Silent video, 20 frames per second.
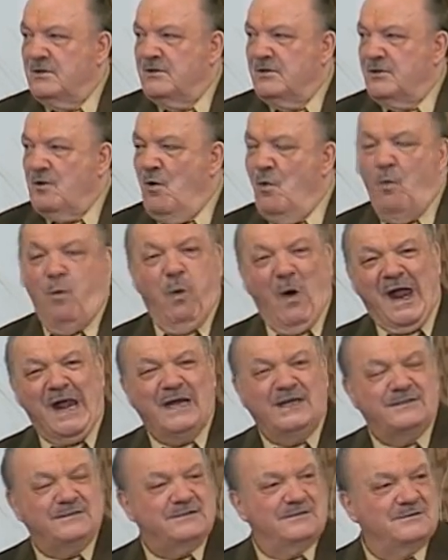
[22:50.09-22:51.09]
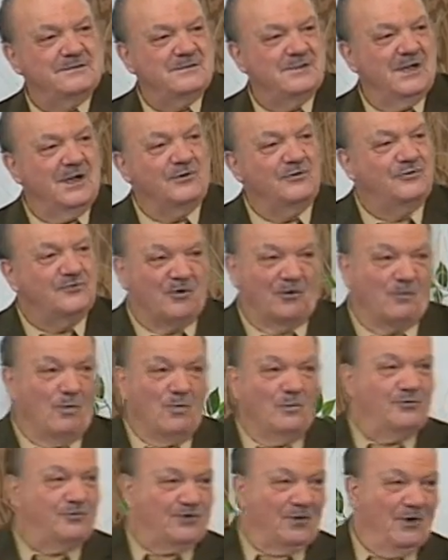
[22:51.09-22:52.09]
you wait in
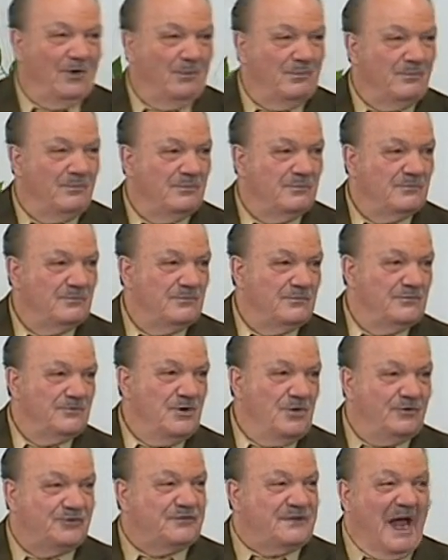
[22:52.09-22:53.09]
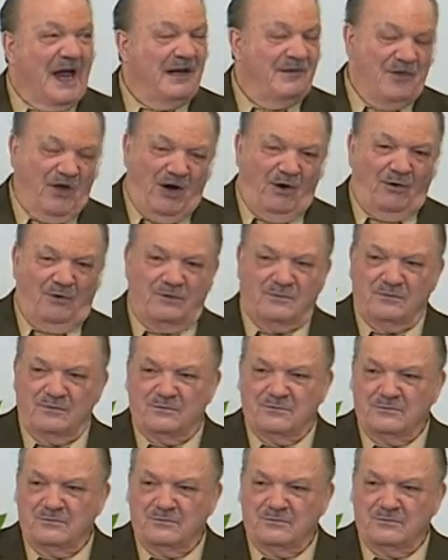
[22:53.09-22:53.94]
Jerusalem. You stay there.